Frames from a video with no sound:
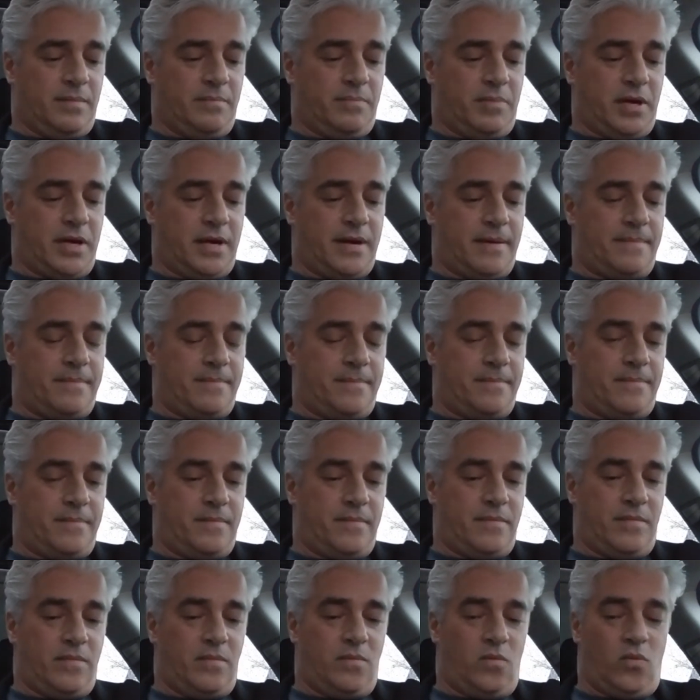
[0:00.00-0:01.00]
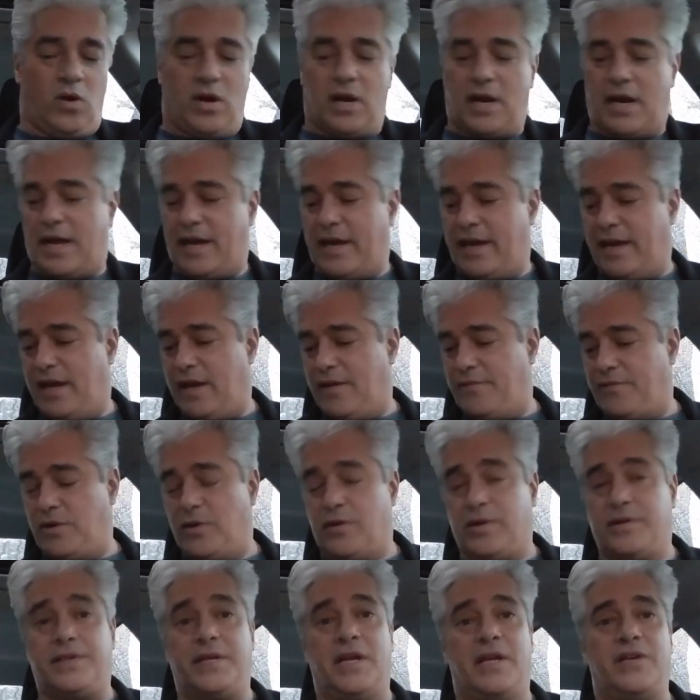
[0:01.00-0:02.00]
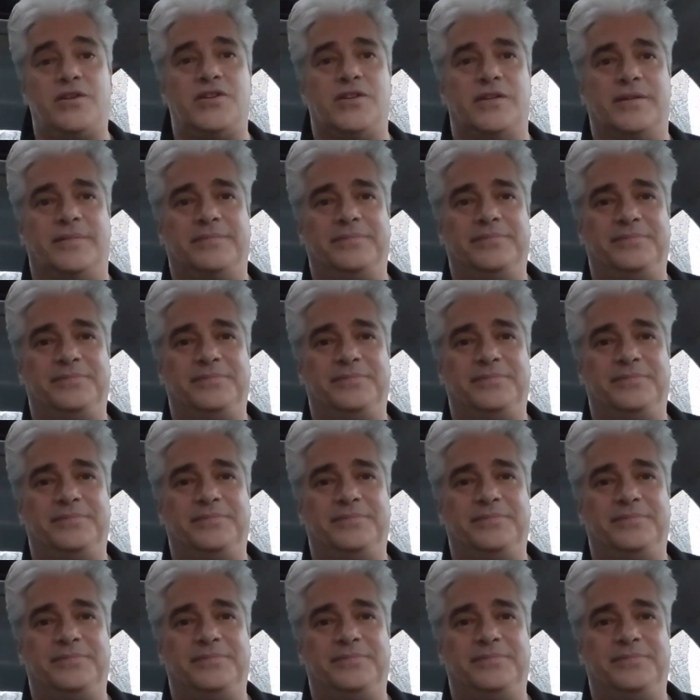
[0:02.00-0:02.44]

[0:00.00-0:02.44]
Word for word: But while I have your attention,